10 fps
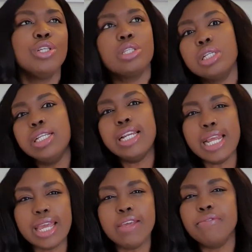to
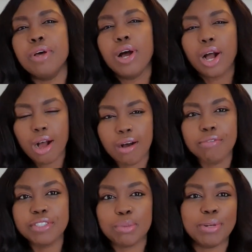live
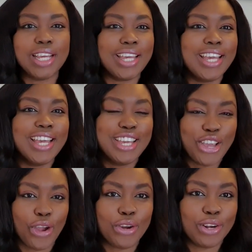comfortably
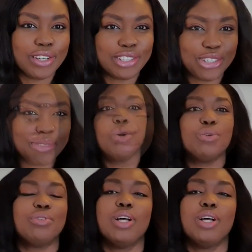here in London. So